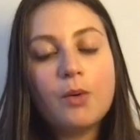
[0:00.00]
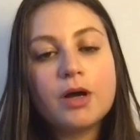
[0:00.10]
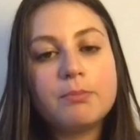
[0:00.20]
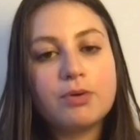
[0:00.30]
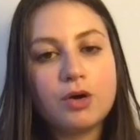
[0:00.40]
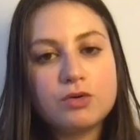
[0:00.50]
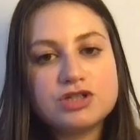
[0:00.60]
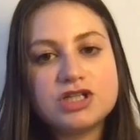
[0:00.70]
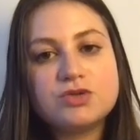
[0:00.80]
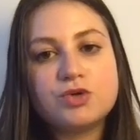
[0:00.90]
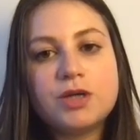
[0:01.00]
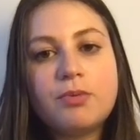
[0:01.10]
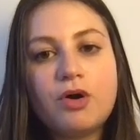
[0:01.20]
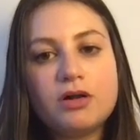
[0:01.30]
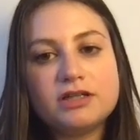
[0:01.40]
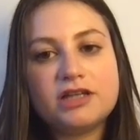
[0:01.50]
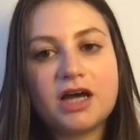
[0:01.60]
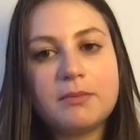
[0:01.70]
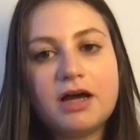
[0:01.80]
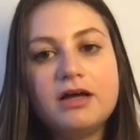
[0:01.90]
approach is to keep all the
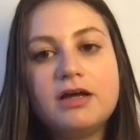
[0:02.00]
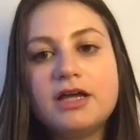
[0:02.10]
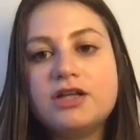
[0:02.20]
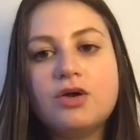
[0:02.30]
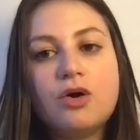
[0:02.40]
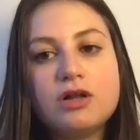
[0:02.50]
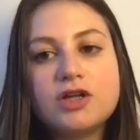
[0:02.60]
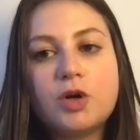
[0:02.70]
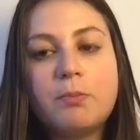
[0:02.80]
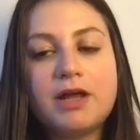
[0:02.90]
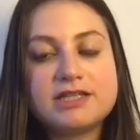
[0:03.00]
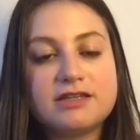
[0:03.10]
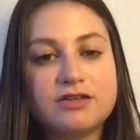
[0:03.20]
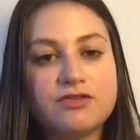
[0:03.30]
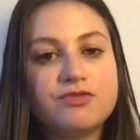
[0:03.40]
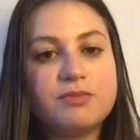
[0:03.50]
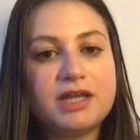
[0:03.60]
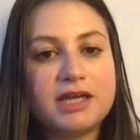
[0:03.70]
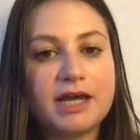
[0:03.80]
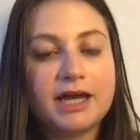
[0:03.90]
drama and all the complexity of
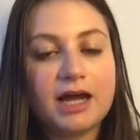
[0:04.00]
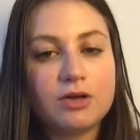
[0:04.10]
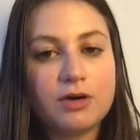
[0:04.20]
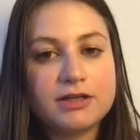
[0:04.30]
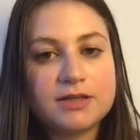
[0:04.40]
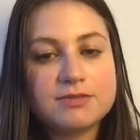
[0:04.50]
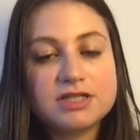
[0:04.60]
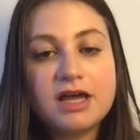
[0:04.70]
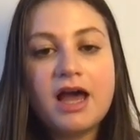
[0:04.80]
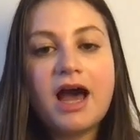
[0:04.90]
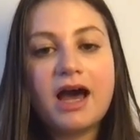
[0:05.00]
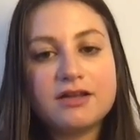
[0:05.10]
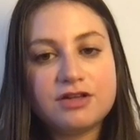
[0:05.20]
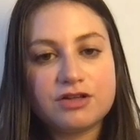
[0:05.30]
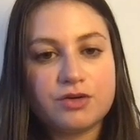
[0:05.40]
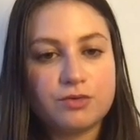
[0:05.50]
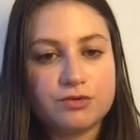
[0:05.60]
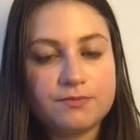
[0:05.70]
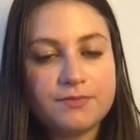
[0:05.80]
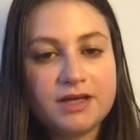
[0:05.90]
many AI algorithms under the hood.
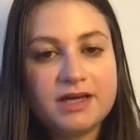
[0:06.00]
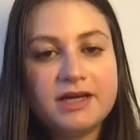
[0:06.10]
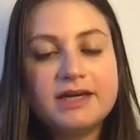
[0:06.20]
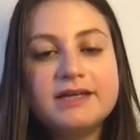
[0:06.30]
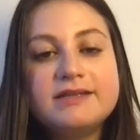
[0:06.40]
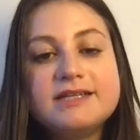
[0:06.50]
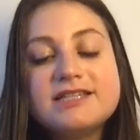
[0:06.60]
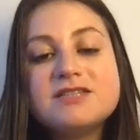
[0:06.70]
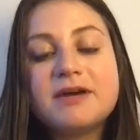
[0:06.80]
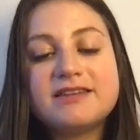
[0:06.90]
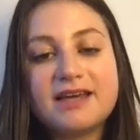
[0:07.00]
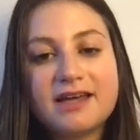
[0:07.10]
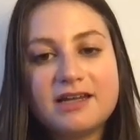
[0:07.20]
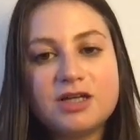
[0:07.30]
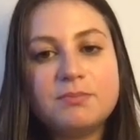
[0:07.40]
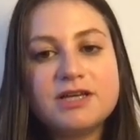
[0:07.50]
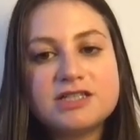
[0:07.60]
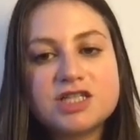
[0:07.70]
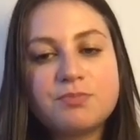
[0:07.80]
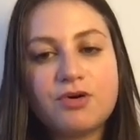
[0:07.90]
This is by tackling
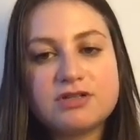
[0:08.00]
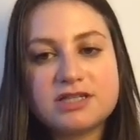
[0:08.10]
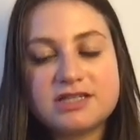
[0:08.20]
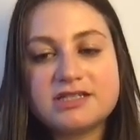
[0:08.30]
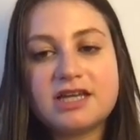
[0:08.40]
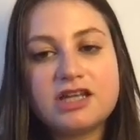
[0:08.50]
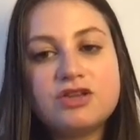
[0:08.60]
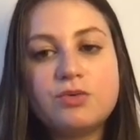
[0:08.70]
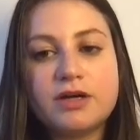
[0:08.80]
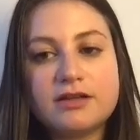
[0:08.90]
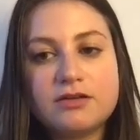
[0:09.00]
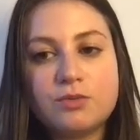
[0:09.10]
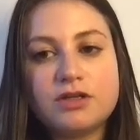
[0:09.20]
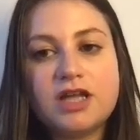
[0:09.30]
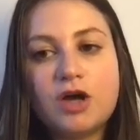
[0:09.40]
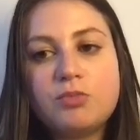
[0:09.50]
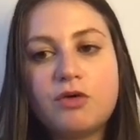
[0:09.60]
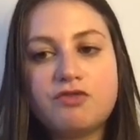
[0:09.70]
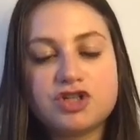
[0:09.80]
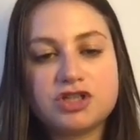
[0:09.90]
business processes end-to-end without
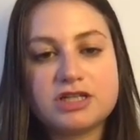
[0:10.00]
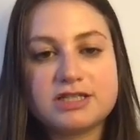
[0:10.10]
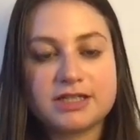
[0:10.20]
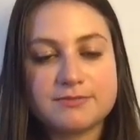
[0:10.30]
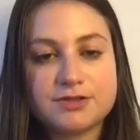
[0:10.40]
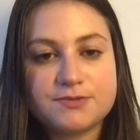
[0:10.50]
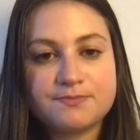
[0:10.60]
professional streams.